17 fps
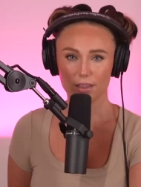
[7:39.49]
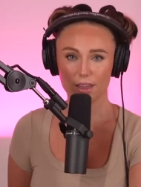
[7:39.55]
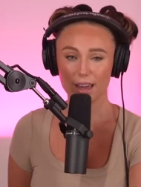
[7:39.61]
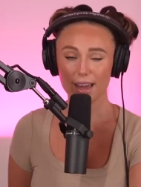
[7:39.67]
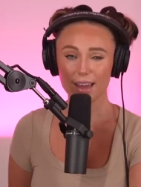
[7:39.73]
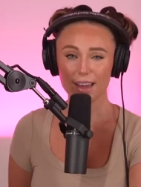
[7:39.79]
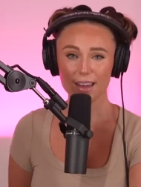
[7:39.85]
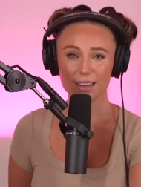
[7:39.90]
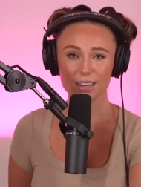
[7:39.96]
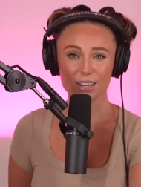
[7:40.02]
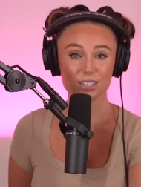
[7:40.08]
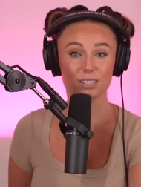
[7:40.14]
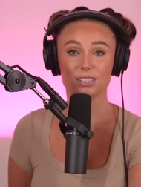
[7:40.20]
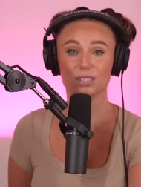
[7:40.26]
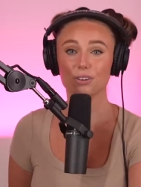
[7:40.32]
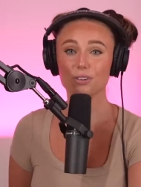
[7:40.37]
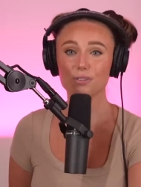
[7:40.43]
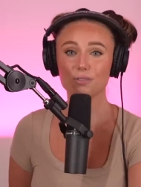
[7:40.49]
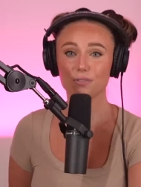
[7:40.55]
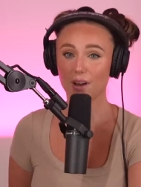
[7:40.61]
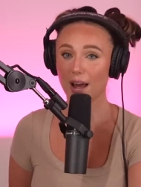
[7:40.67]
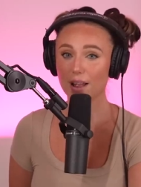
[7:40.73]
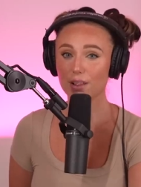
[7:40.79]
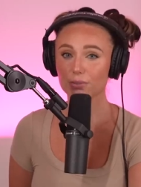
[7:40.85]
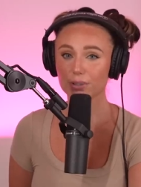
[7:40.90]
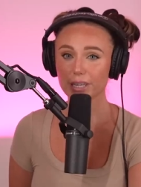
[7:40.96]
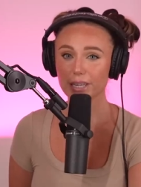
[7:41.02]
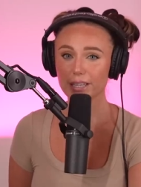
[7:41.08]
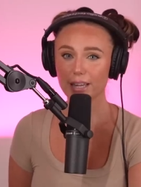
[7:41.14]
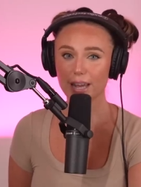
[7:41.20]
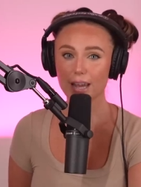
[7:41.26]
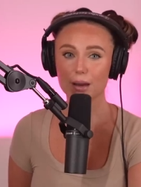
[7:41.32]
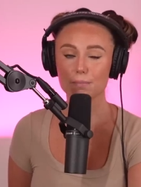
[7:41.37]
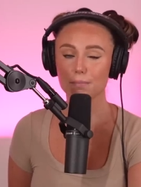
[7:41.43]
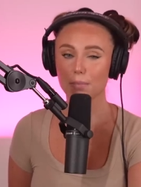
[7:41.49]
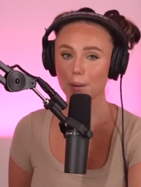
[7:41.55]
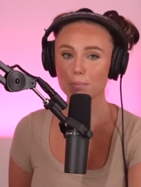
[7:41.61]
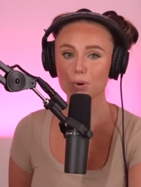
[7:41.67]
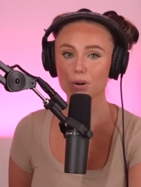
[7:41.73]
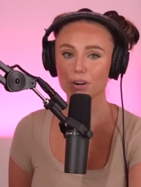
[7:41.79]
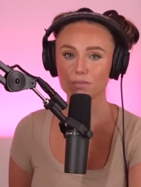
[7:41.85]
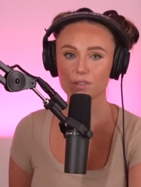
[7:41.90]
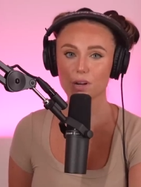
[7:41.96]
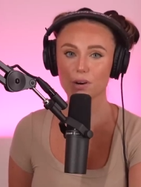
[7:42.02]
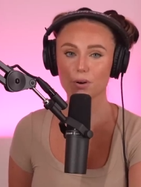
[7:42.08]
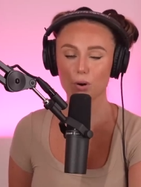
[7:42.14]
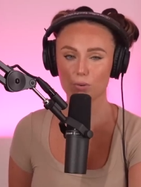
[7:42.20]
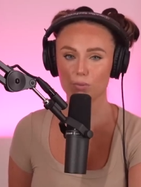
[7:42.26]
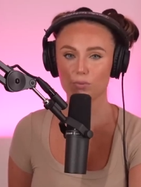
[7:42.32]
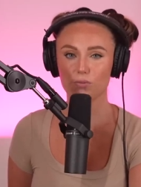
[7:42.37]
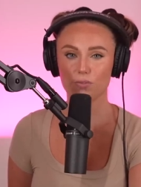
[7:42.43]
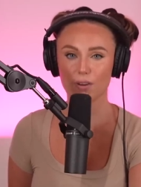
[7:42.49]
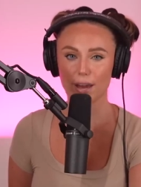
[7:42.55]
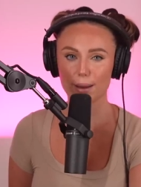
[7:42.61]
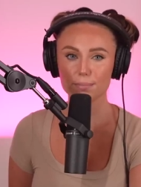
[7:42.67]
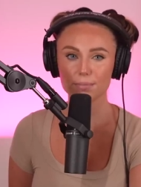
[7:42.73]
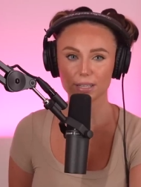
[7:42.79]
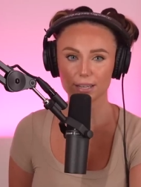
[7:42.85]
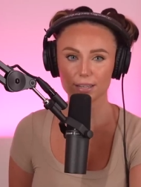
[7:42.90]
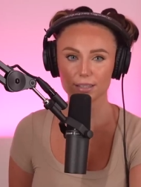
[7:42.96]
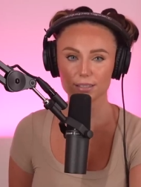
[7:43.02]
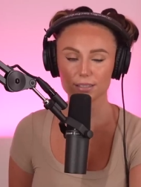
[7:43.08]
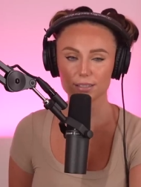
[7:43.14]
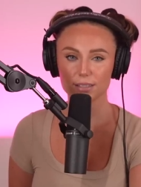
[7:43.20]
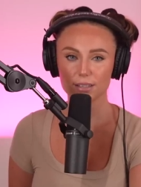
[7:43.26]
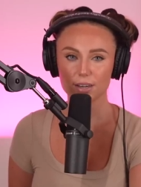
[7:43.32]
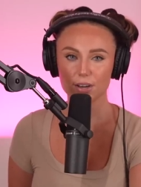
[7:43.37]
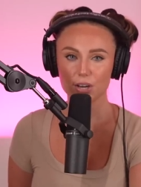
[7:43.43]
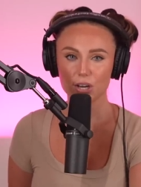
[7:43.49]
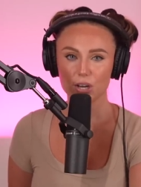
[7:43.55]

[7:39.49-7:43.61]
They considered Valiree like a member of their own families.